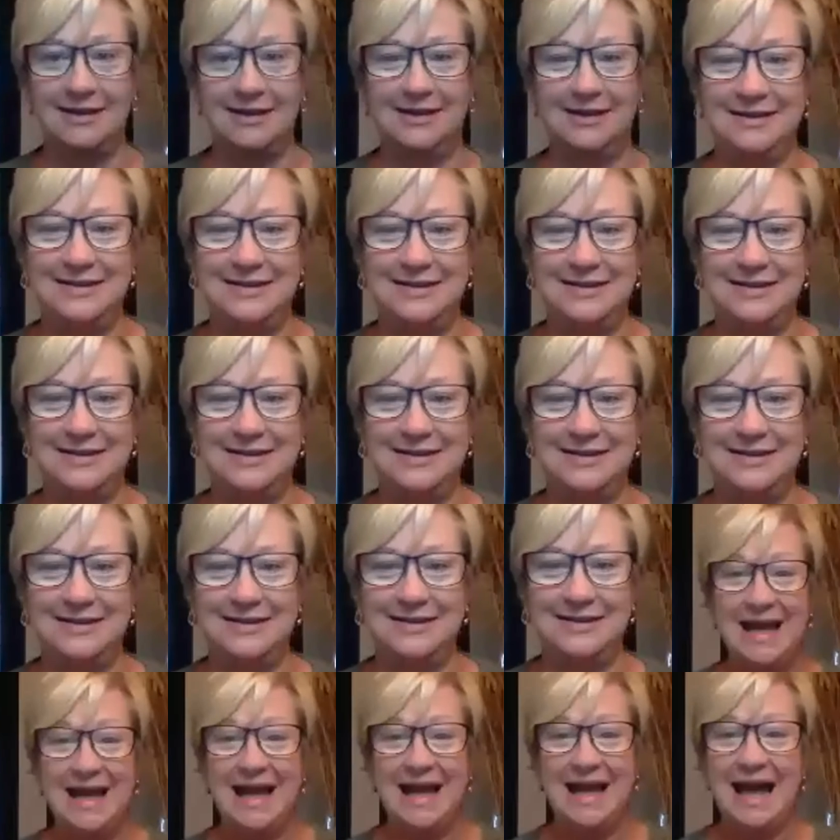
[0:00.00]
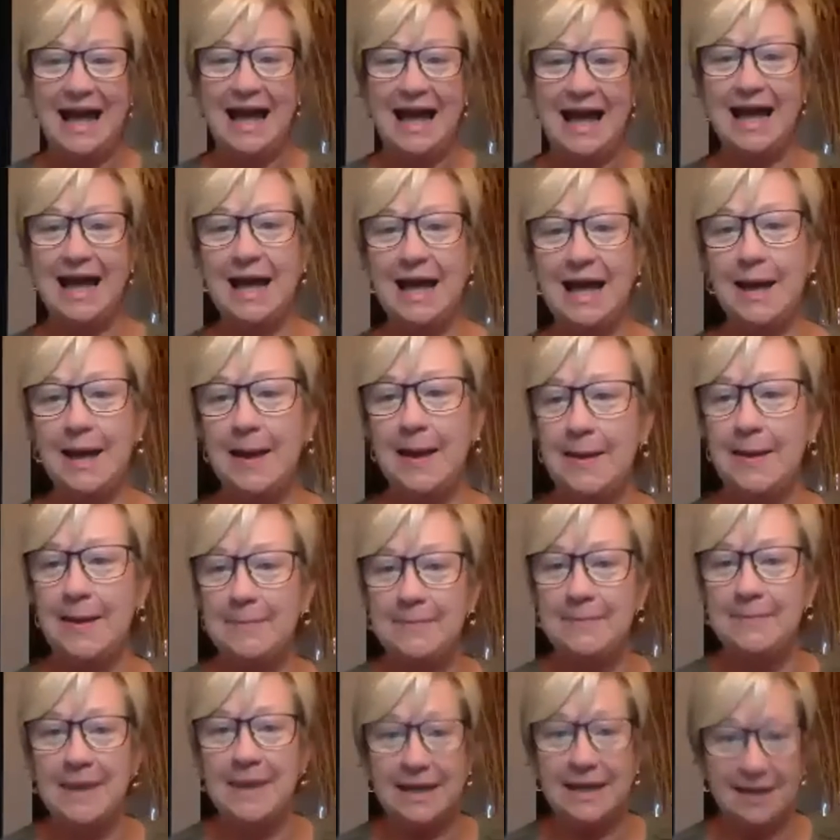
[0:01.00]
even though I
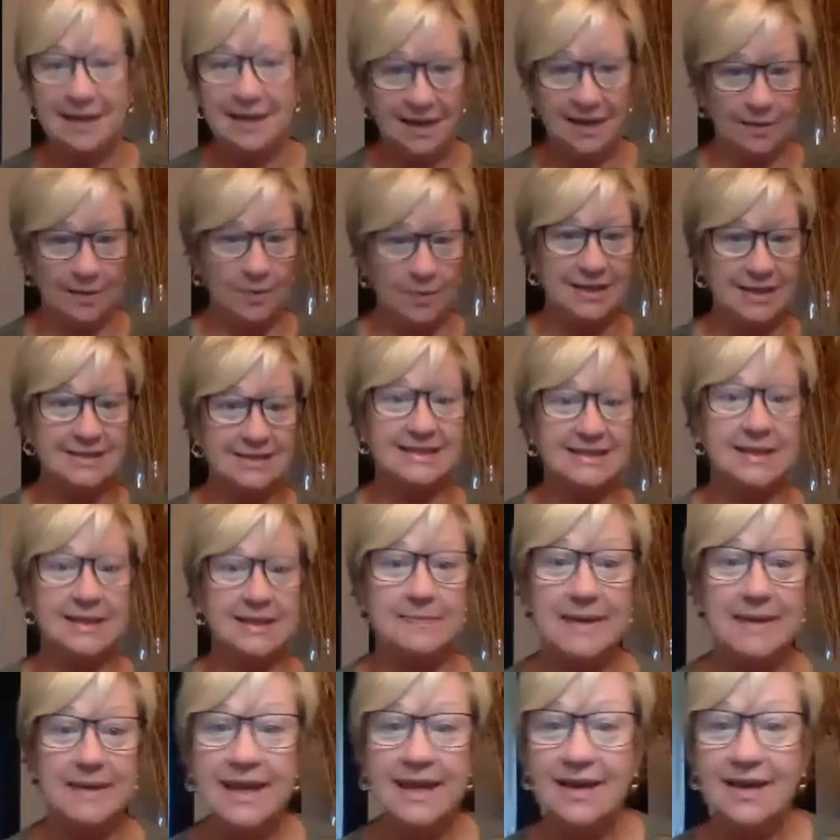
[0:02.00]
may not want to see me.